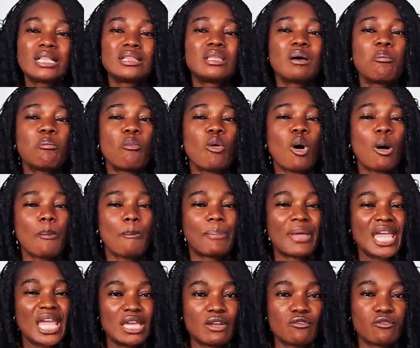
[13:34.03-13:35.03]
the more
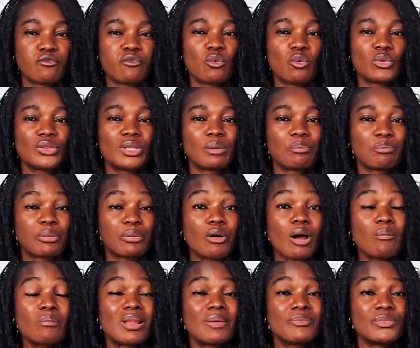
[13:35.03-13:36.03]
painful the
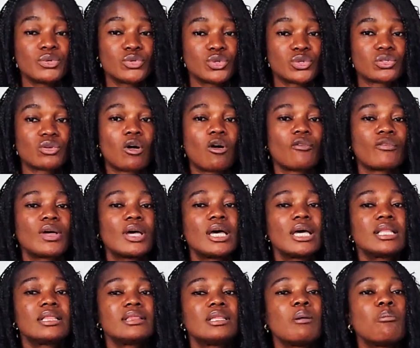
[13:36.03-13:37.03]
problem you solve,
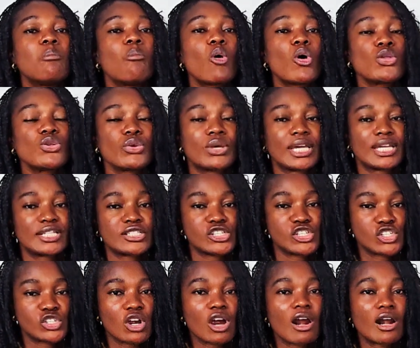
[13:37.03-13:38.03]
the more you can
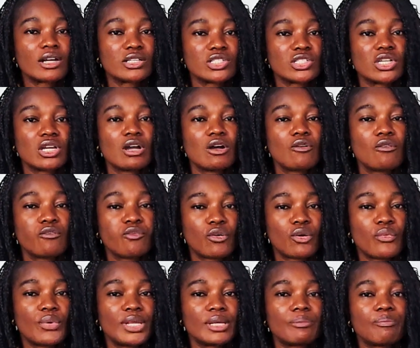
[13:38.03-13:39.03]
charge
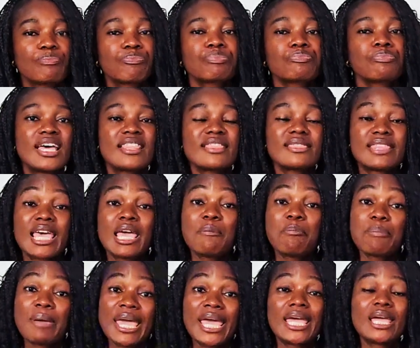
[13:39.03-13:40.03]
for it.
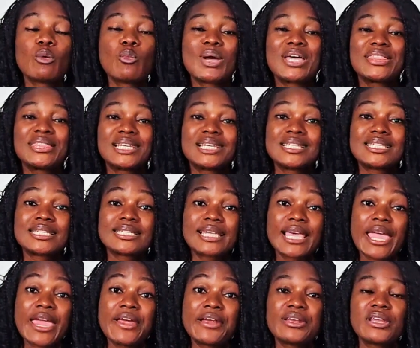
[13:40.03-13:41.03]
They pay when they're
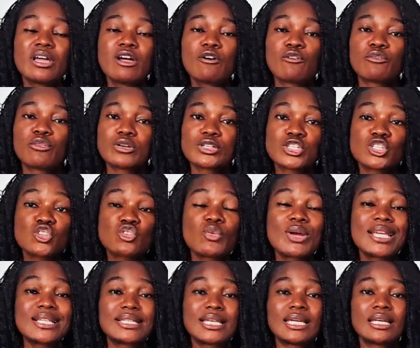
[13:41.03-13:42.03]
scared,
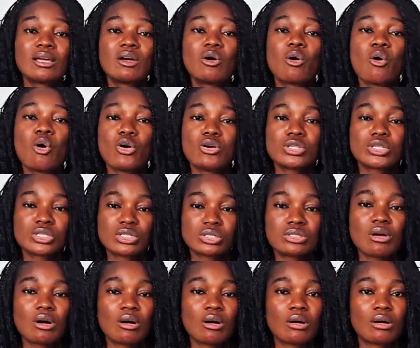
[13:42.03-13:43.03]
frustrated, or
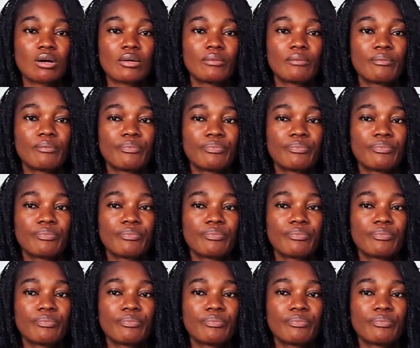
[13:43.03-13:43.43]
stuck.